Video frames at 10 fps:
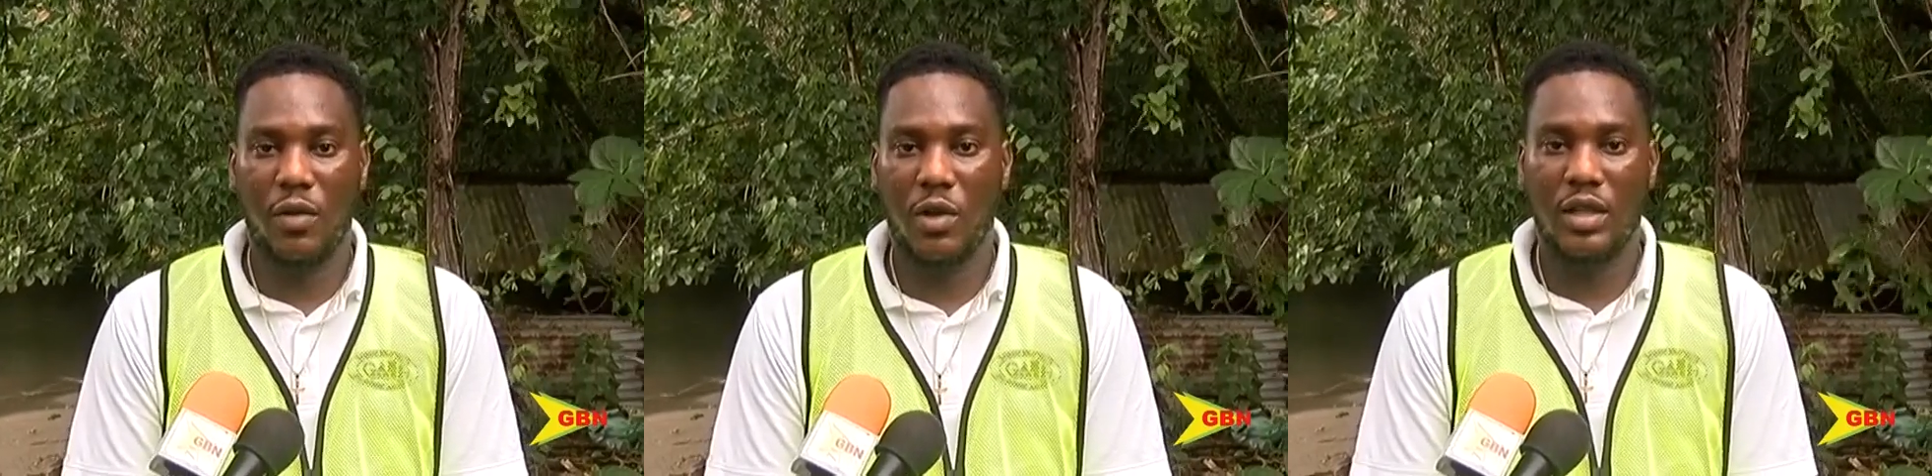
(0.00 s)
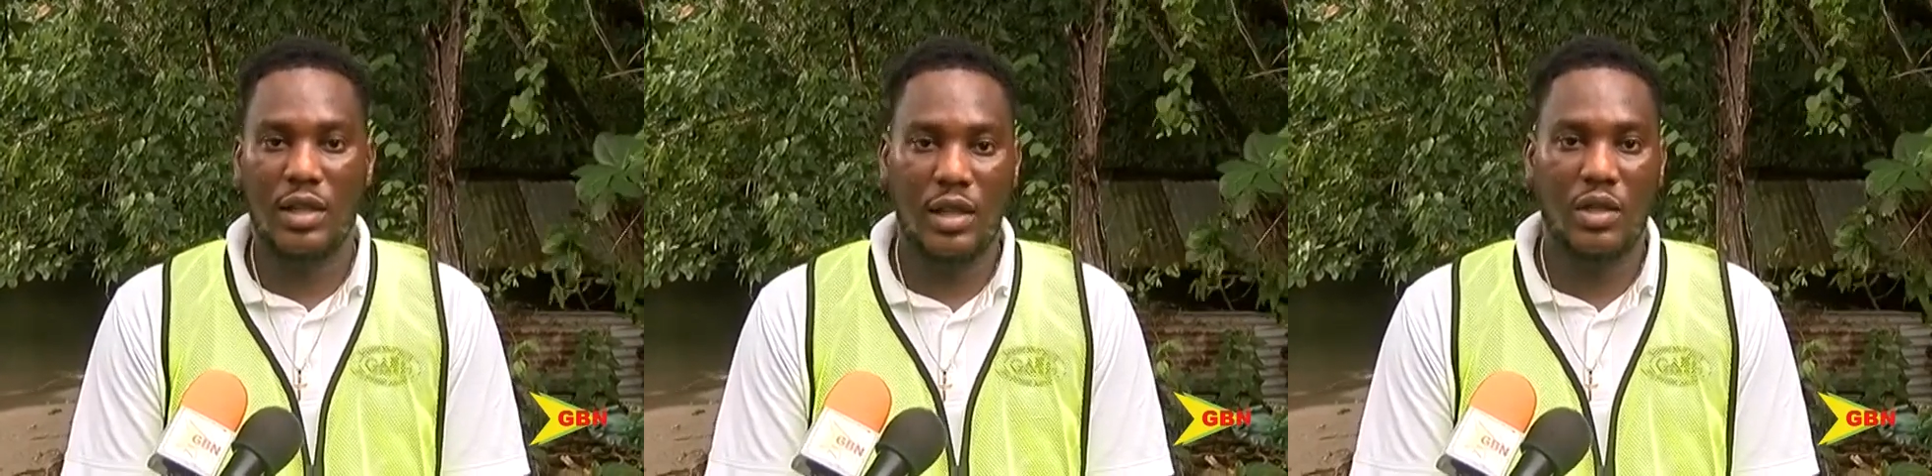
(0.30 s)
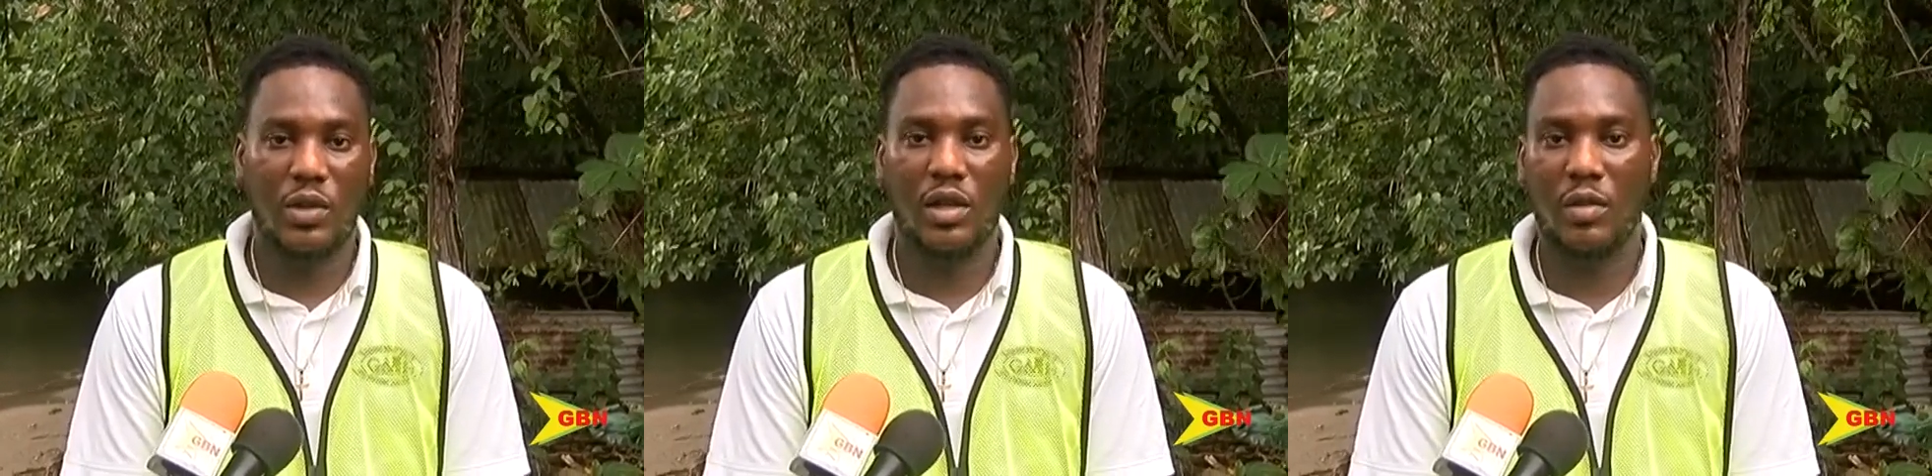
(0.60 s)
what day the
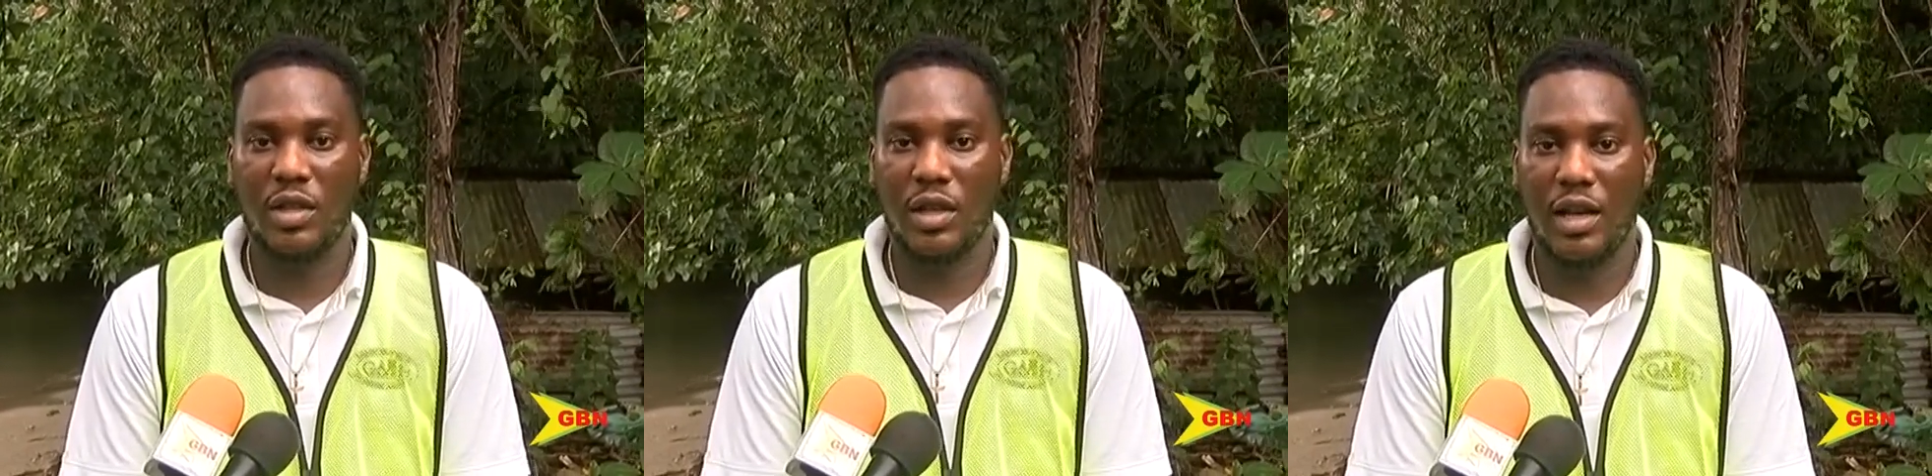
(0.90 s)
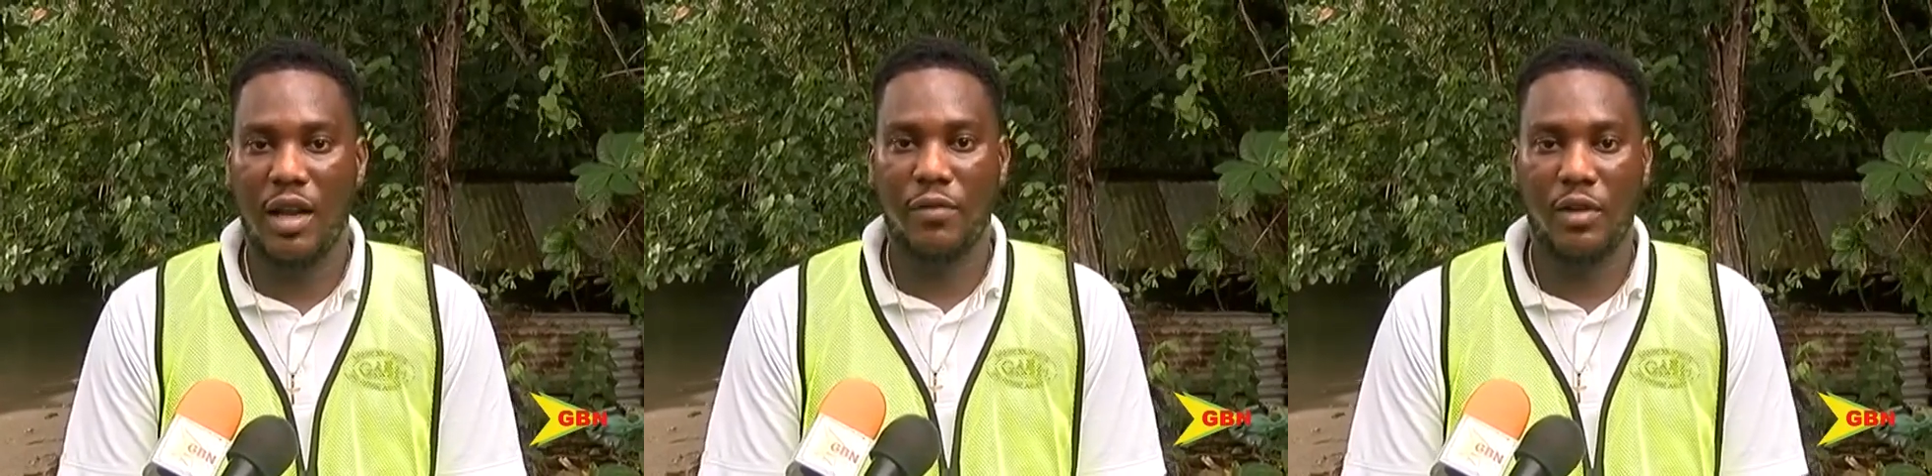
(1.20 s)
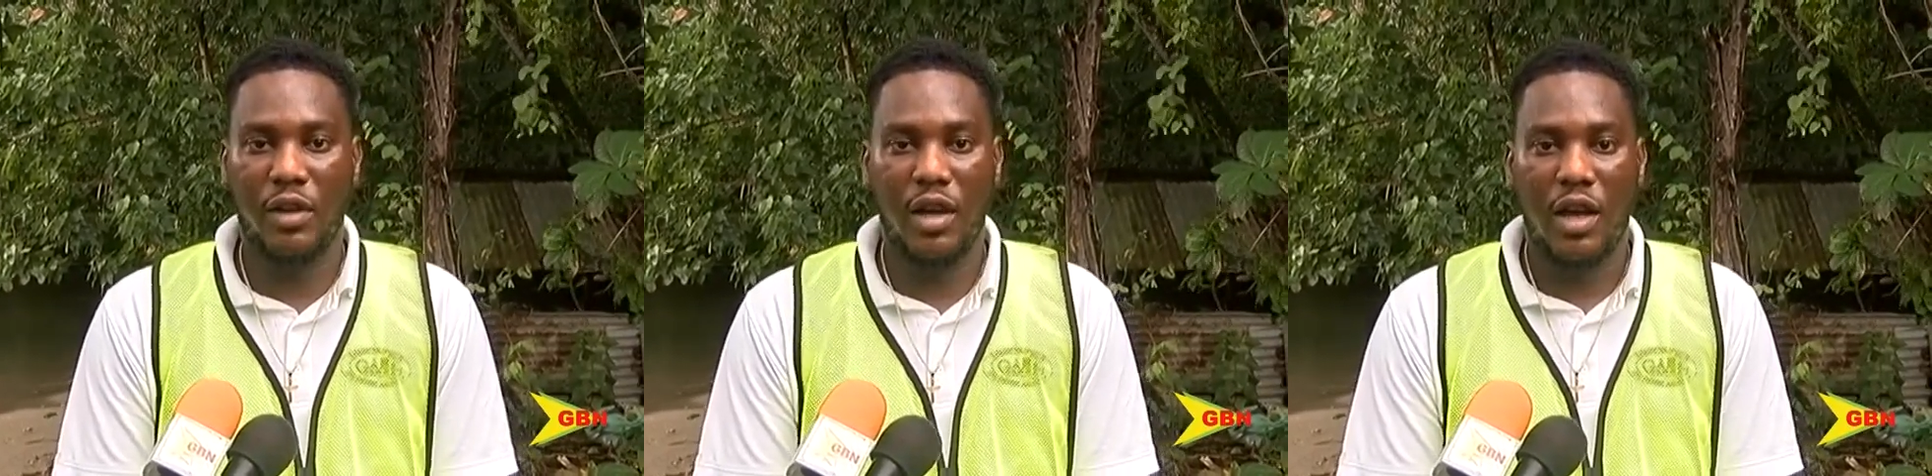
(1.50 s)
truck came into the landfill,